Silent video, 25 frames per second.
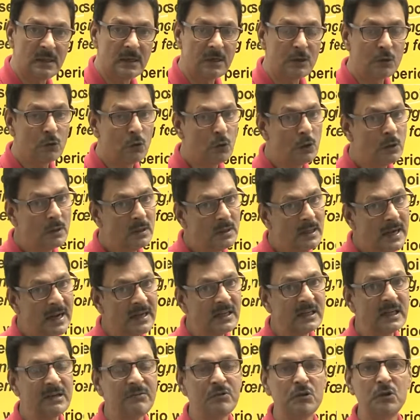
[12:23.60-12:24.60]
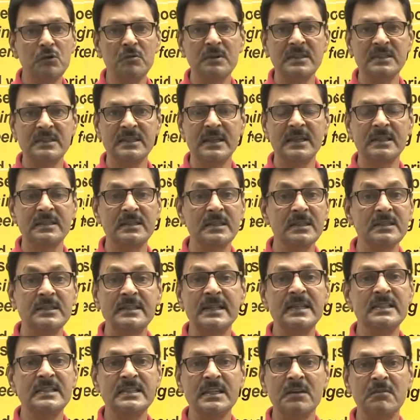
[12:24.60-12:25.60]
don't get confused with since.
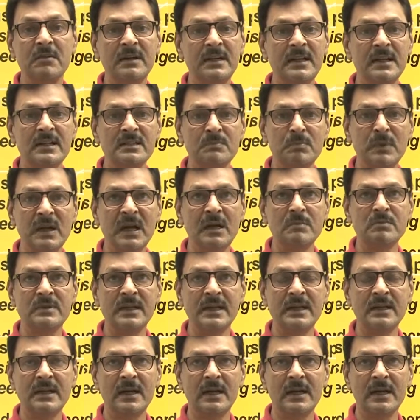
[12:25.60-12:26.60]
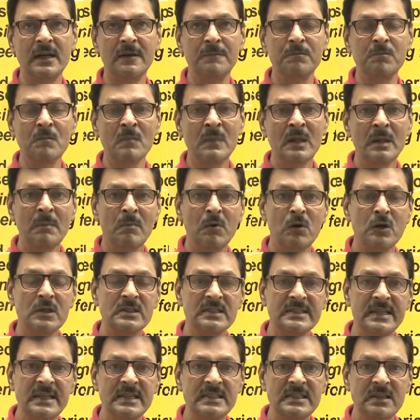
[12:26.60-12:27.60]
Since 7 years becomes incorrect because
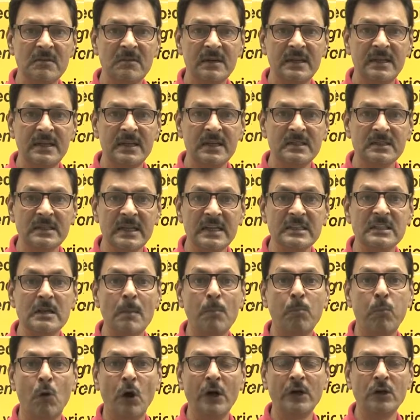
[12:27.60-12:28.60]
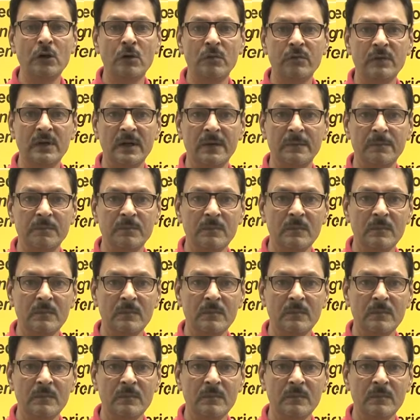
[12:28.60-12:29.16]
since 7 years is a point of time.